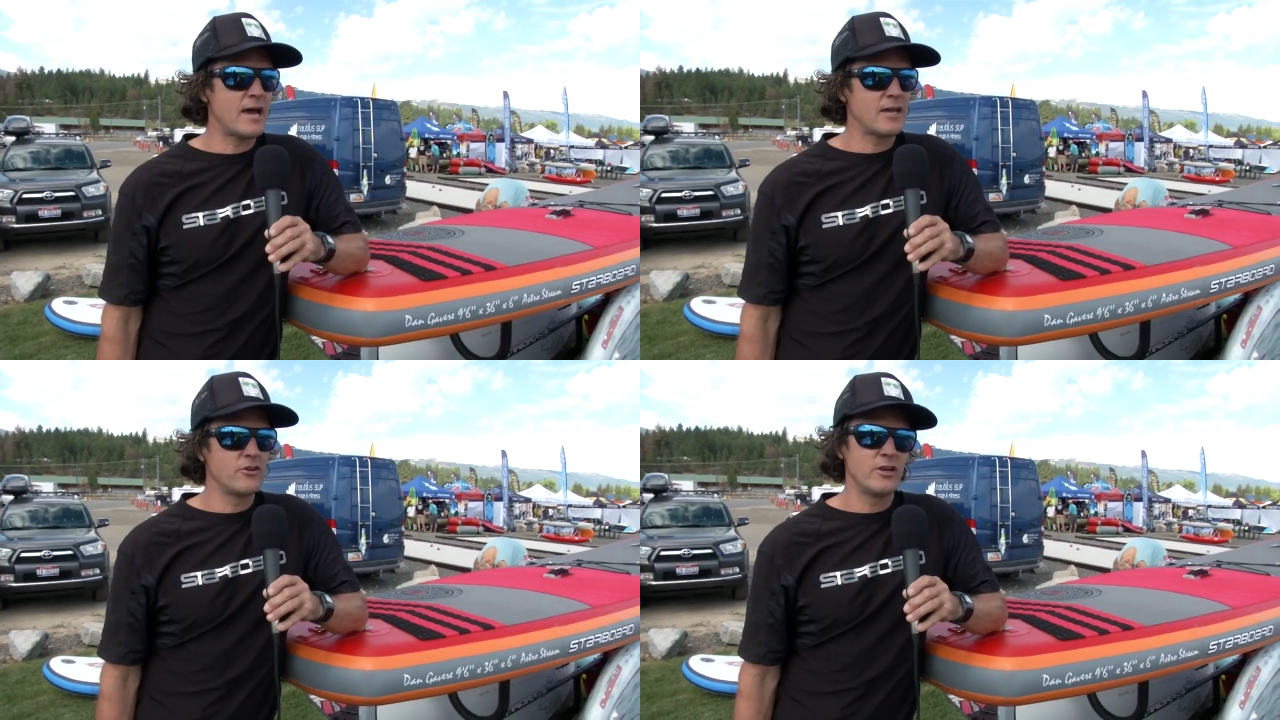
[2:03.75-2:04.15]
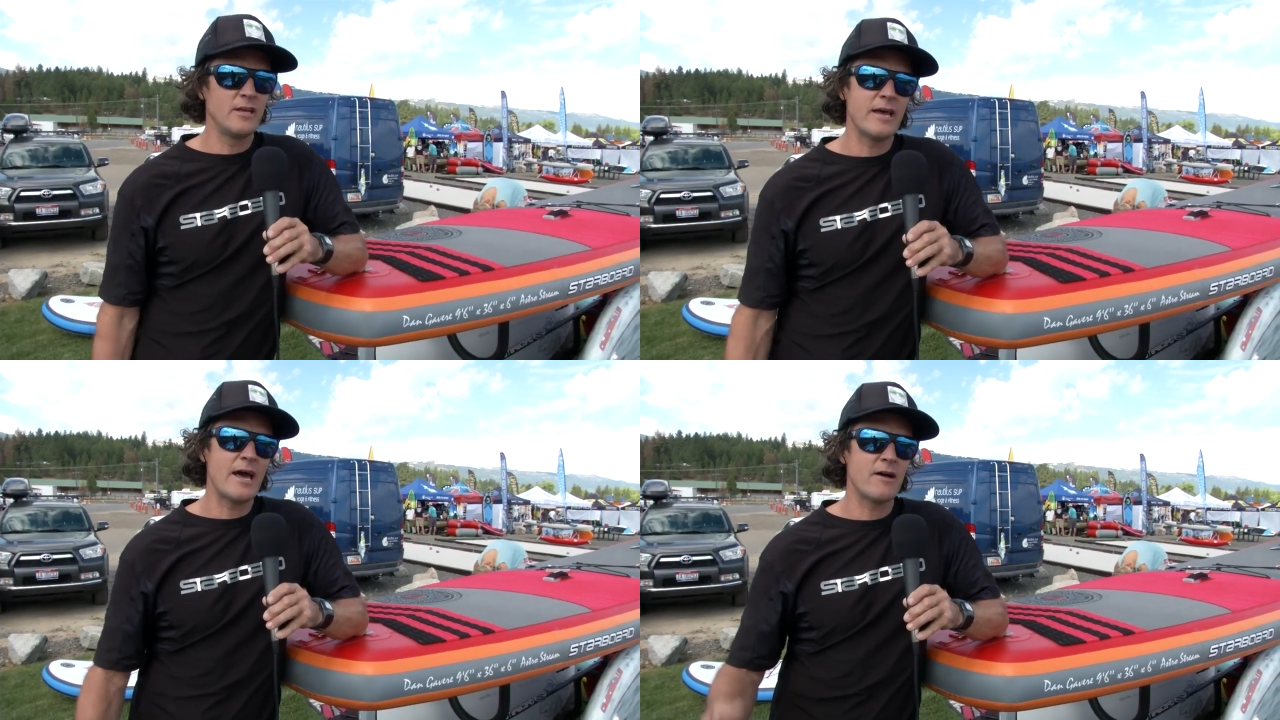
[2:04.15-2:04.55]
yeah, you
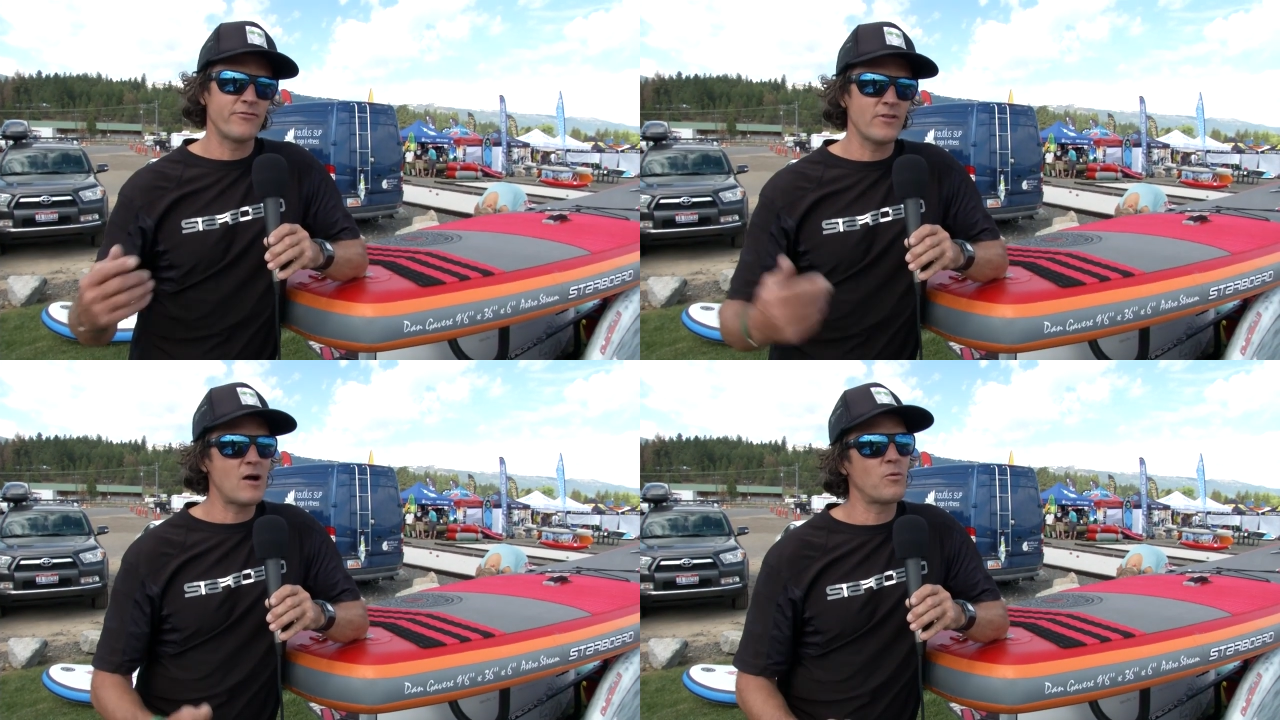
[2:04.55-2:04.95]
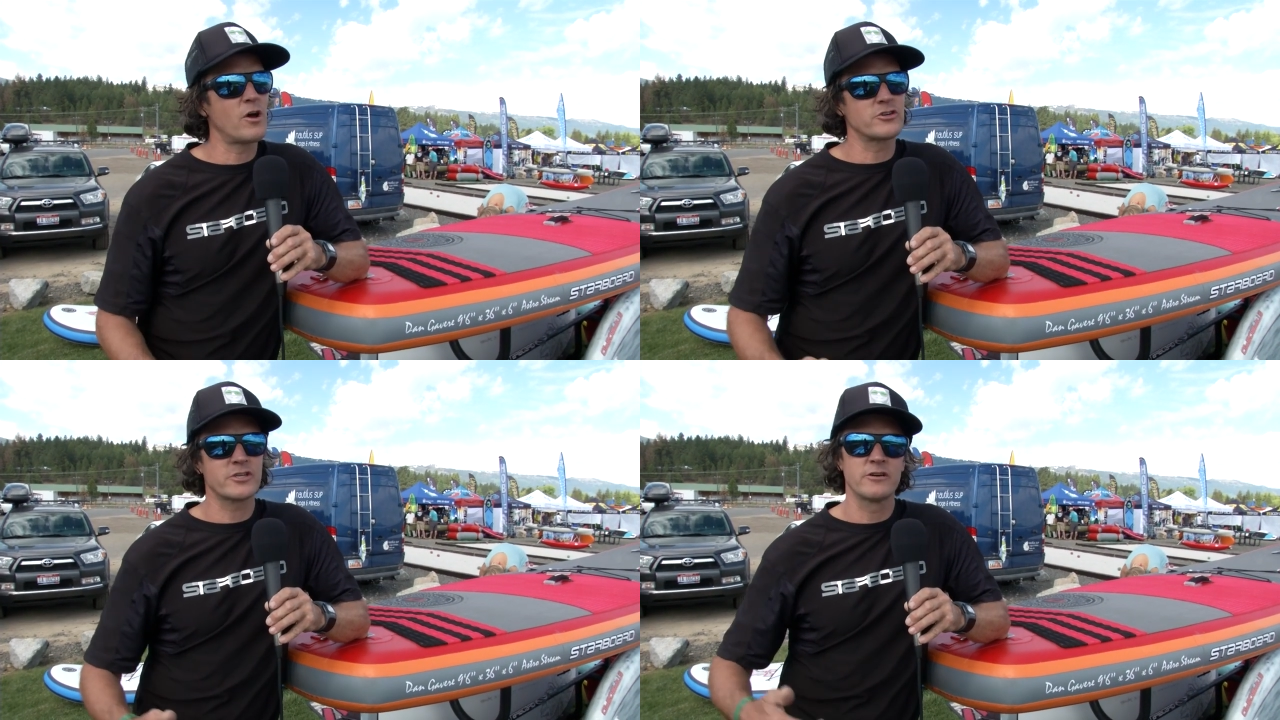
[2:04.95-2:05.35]
need to have flat
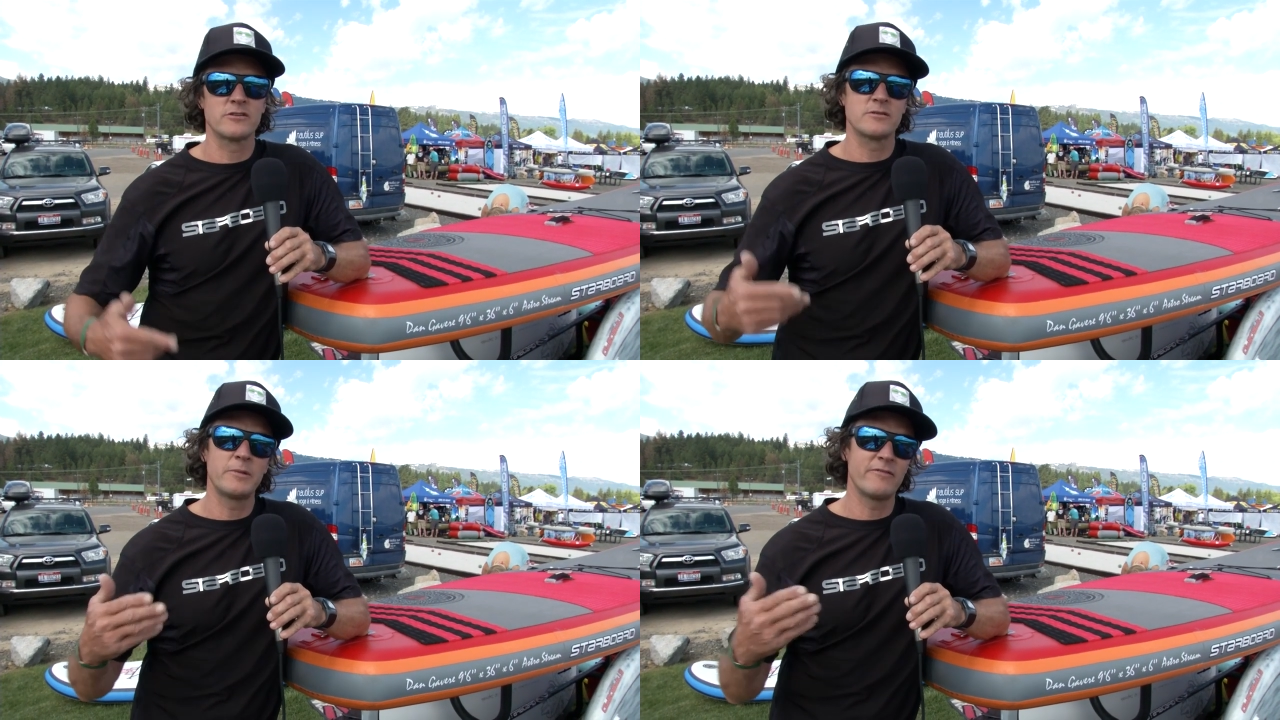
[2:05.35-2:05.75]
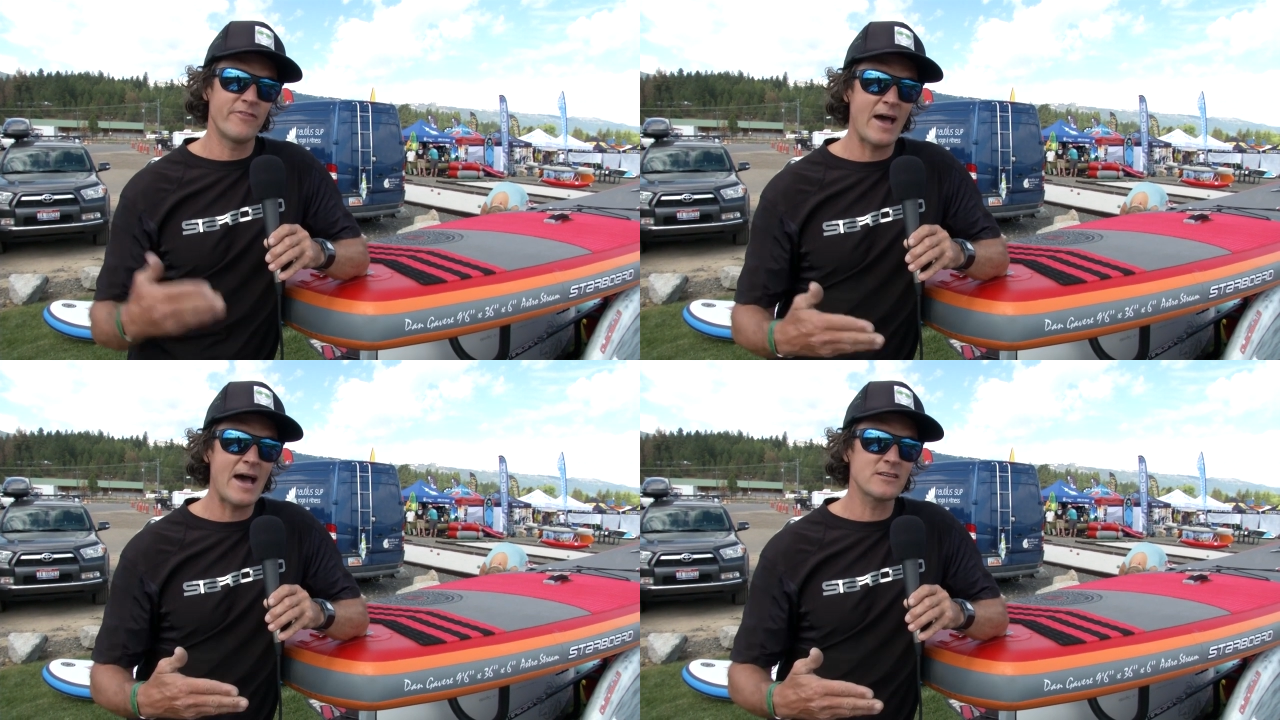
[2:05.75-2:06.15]
water skills and be
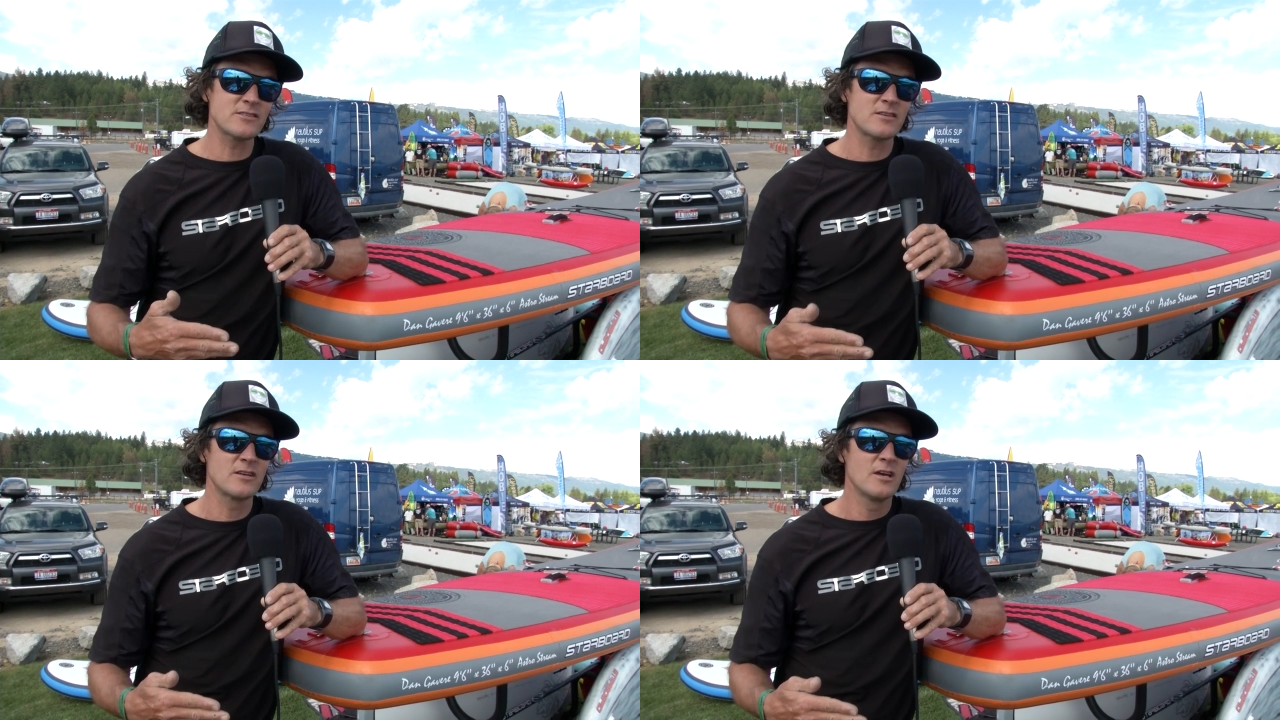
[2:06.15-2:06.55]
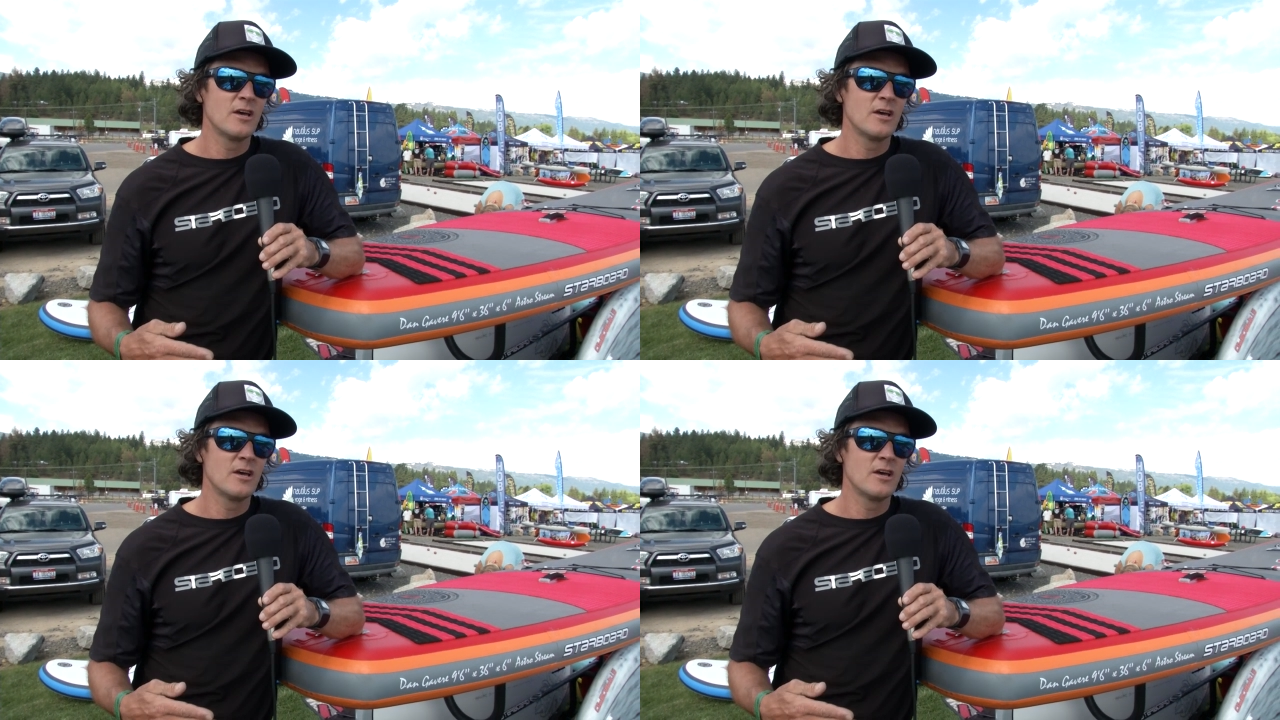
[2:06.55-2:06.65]
fast.